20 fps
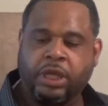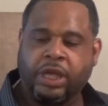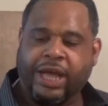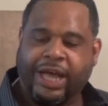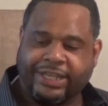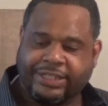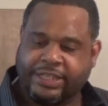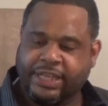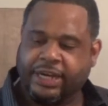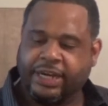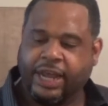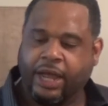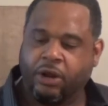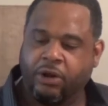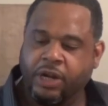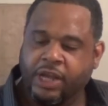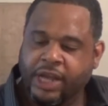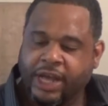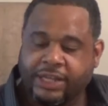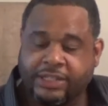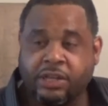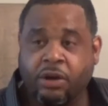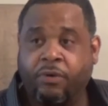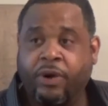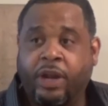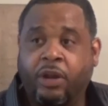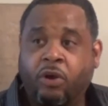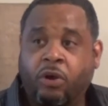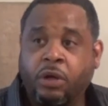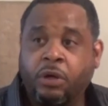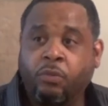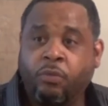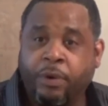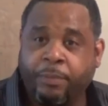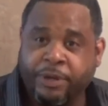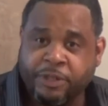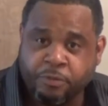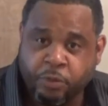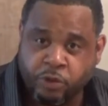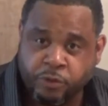I sat down. I said, all right, Lord, what
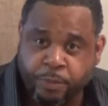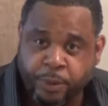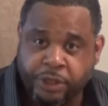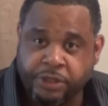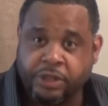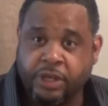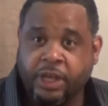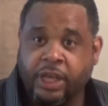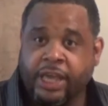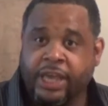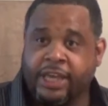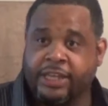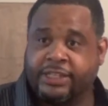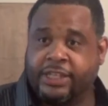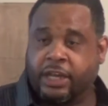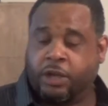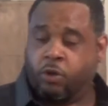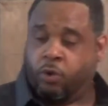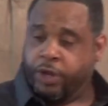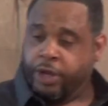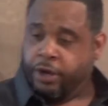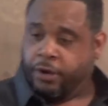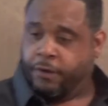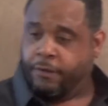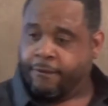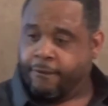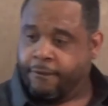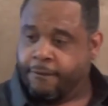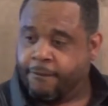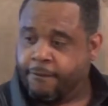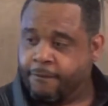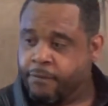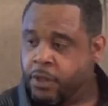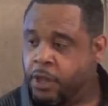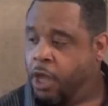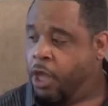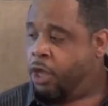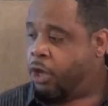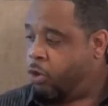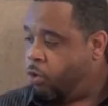am I supposed to preach? He said, go here,
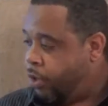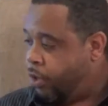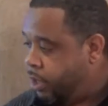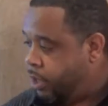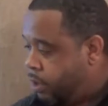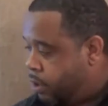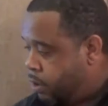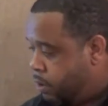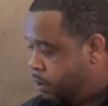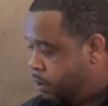go here,